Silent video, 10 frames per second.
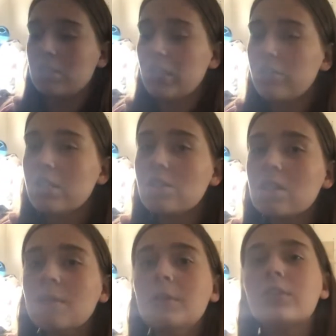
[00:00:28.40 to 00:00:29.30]
the narration
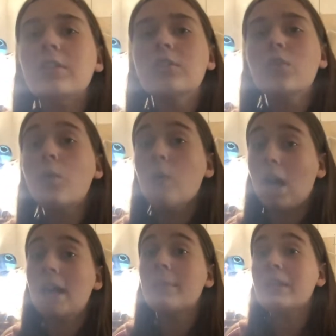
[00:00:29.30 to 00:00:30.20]
community, so
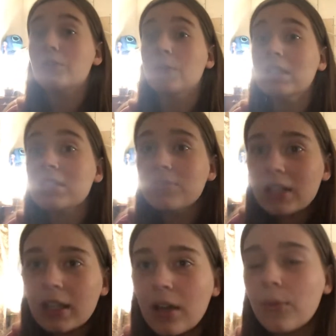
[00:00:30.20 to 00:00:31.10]
why am I doing this
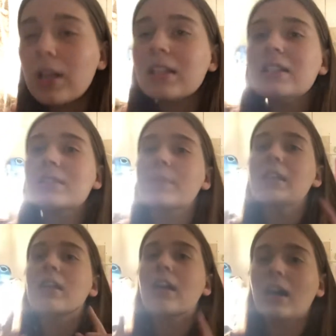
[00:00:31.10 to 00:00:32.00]
video? Well, it is
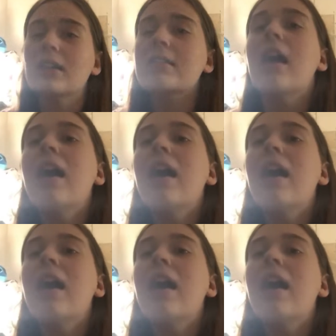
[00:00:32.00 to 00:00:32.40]
because